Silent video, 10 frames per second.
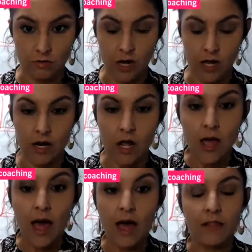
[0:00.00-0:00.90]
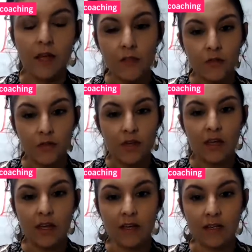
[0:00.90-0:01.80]
right? And the other
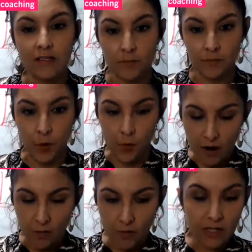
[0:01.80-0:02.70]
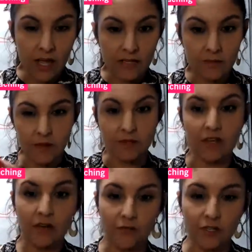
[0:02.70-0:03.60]
thing is, what I really liked about
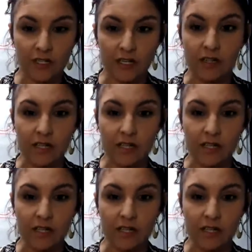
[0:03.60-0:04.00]
the difference in